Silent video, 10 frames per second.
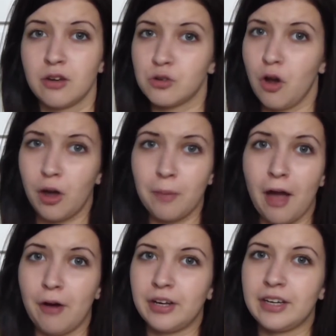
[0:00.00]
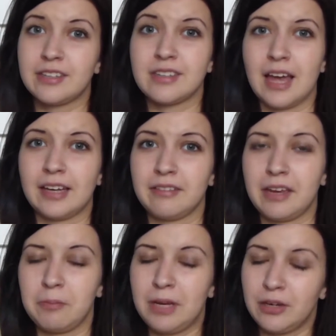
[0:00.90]
talk about it, and
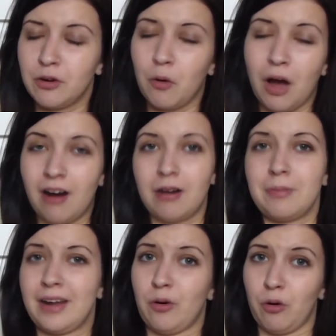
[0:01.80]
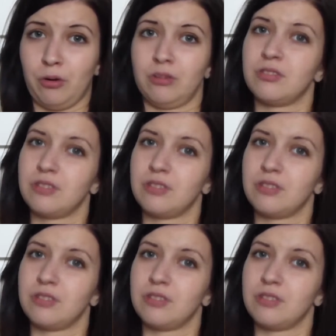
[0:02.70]
they mean no harm at all.